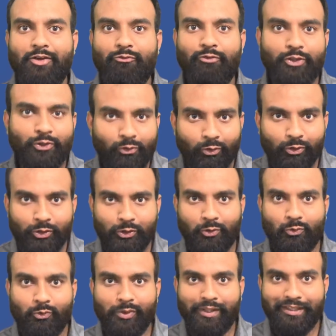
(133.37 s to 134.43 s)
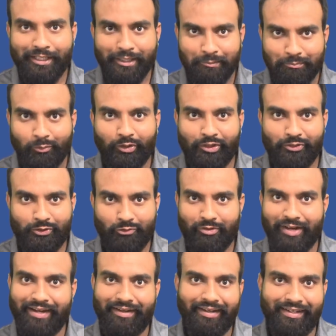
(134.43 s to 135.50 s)
We all know the importance of
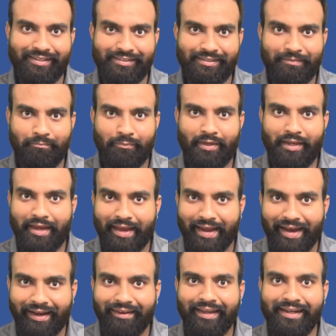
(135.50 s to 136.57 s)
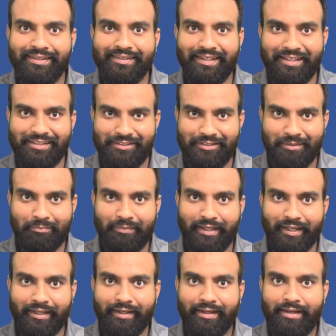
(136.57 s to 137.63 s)
headlines. Headlines is
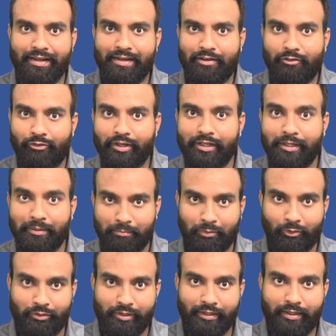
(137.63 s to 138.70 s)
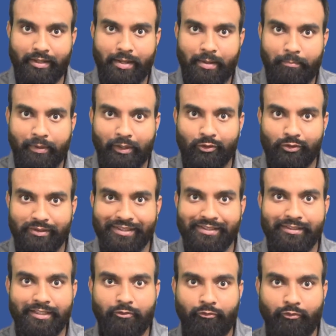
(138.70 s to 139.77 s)
something really important because this
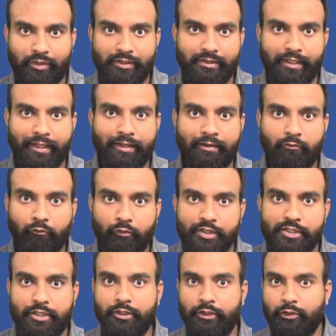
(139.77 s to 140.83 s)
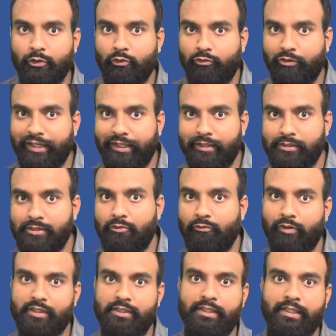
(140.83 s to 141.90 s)
is the first thing which your readers
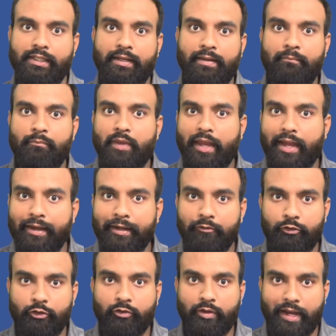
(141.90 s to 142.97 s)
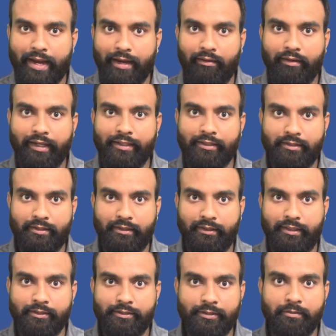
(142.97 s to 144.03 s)
will see. And if your headlines
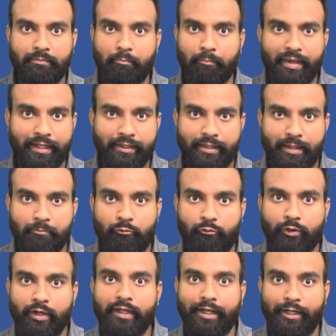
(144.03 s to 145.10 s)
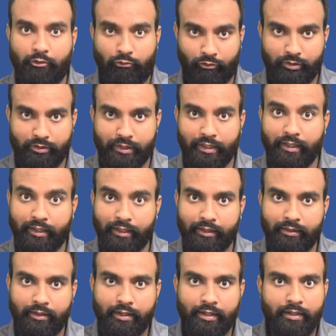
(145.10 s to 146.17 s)
doesn't make them feel interested in
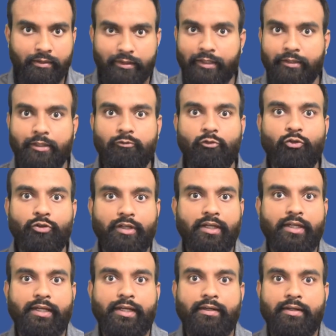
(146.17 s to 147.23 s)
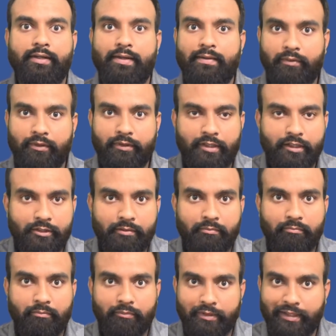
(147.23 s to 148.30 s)
it, then they won't click it.
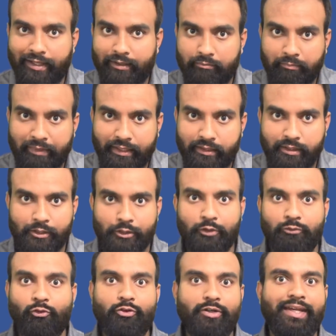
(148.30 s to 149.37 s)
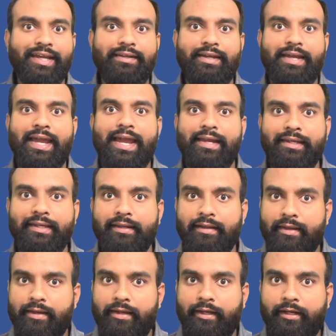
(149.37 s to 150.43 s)
Doesn't that means you won't get any
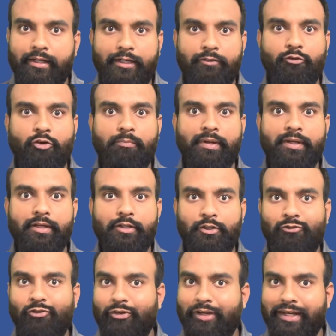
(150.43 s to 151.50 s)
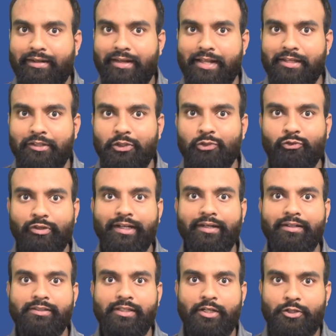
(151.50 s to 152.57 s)
click from it, you won't get any new
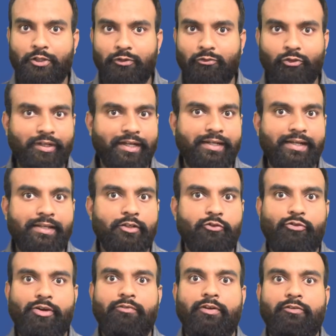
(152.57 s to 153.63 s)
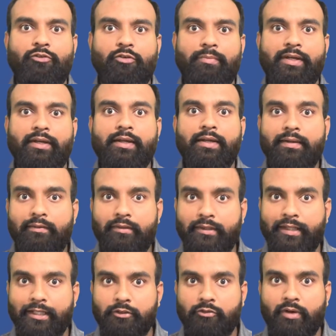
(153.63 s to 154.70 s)
readers, you won't get any traffic from it.
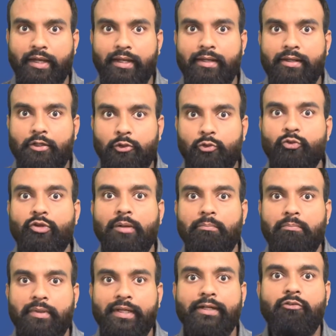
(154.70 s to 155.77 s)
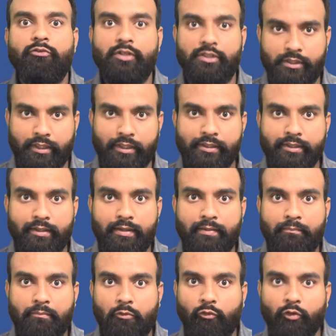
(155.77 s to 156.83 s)
That's why do complete research,
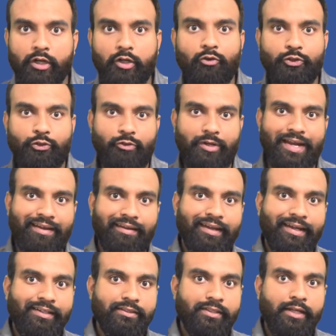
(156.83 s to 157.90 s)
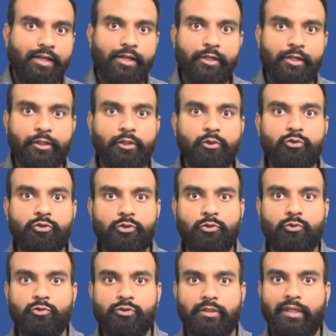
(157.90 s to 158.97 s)
work on your headlines, use
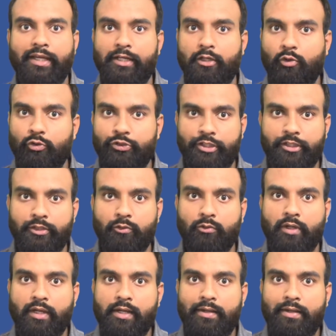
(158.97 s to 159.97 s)
tools like CoSchedule.